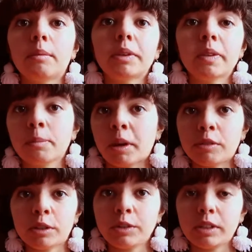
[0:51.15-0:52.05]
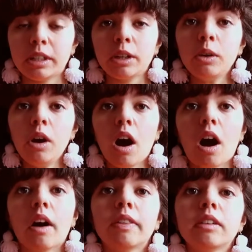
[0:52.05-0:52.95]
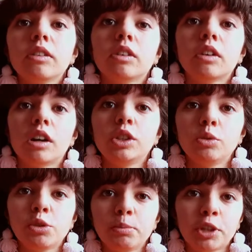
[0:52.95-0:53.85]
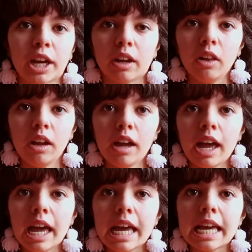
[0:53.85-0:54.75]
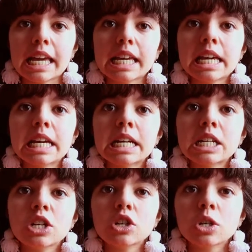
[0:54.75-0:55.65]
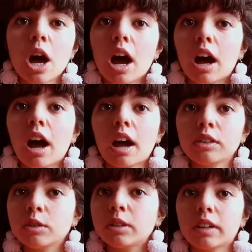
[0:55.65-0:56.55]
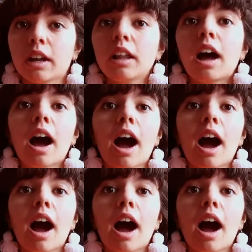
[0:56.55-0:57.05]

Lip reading: This is my first video on this YouTube channel and as you can tell,